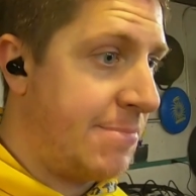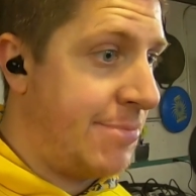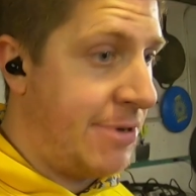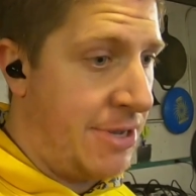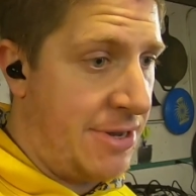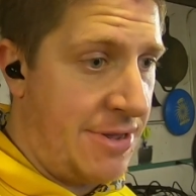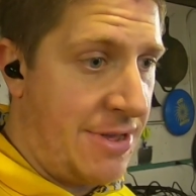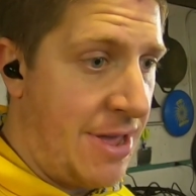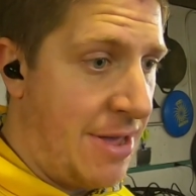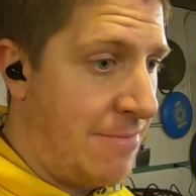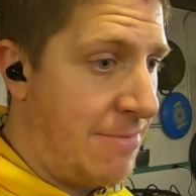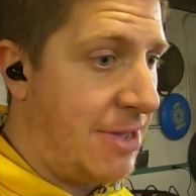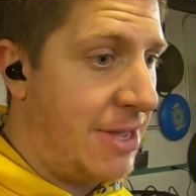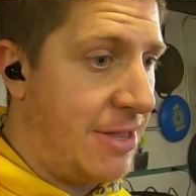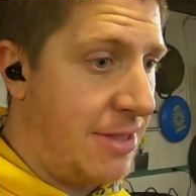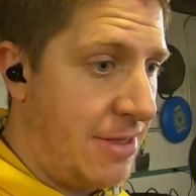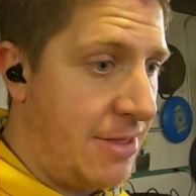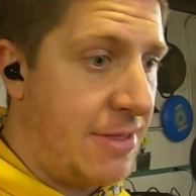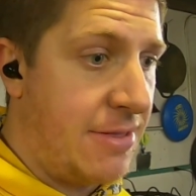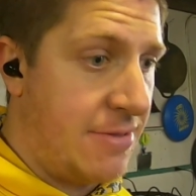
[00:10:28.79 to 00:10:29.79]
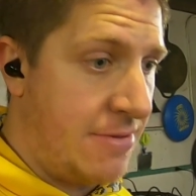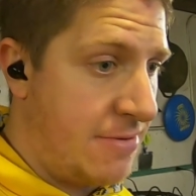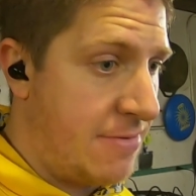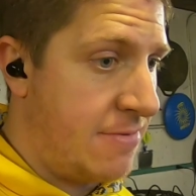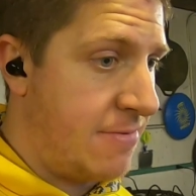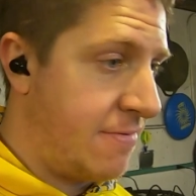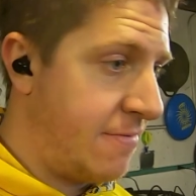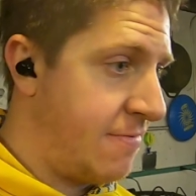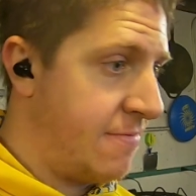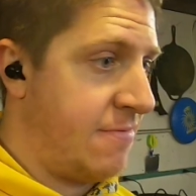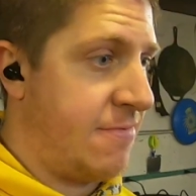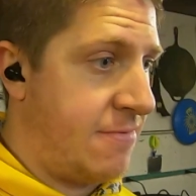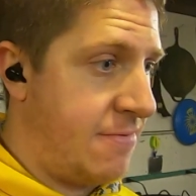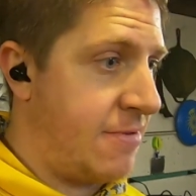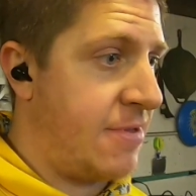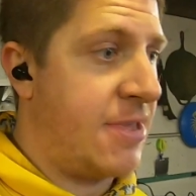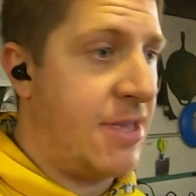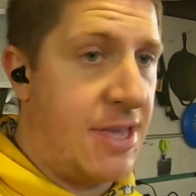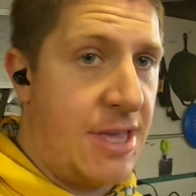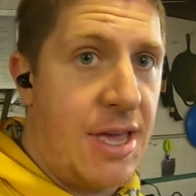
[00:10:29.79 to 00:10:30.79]
But I mean,
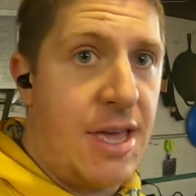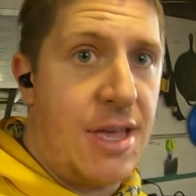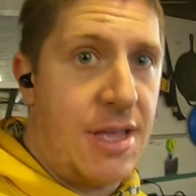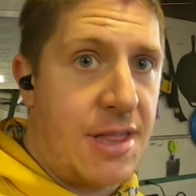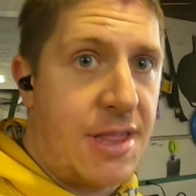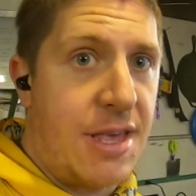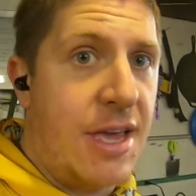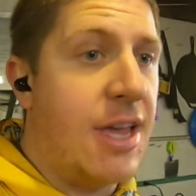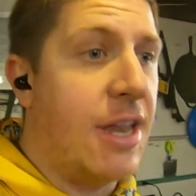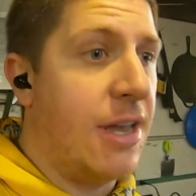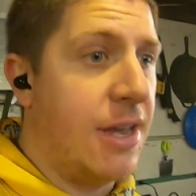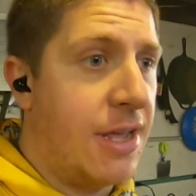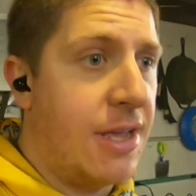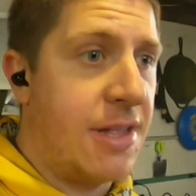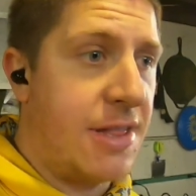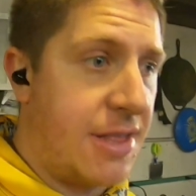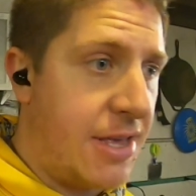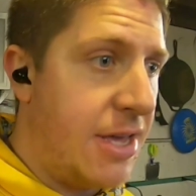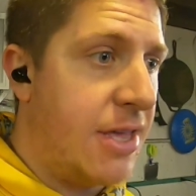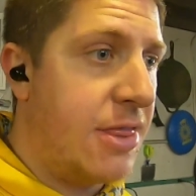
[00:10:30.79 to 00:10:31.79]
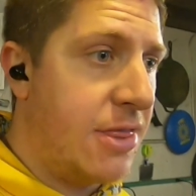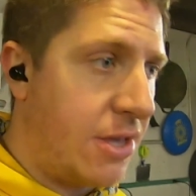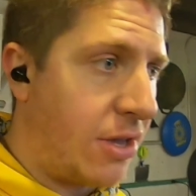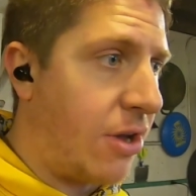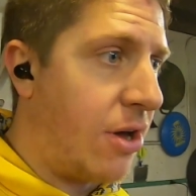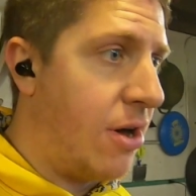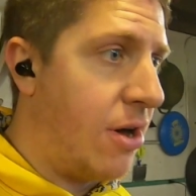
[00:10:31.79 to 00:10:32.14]
it's in, it's in the